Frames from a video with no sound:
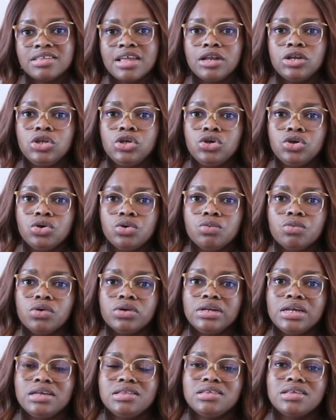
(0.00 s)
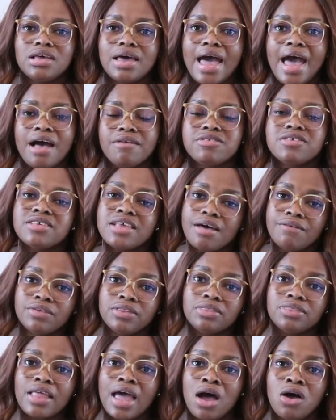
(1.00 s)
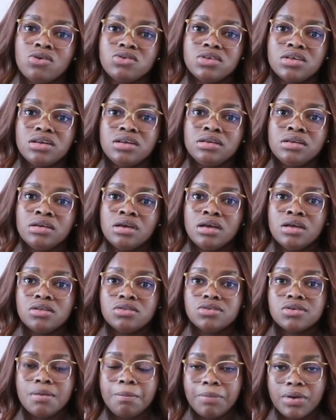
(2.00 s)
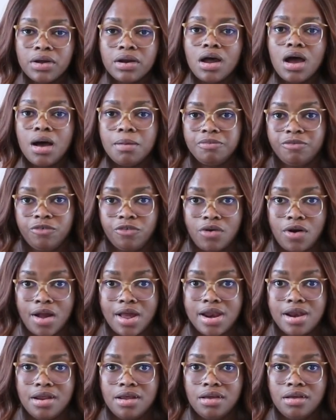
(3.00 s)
then you will need to have $7,000 to put up front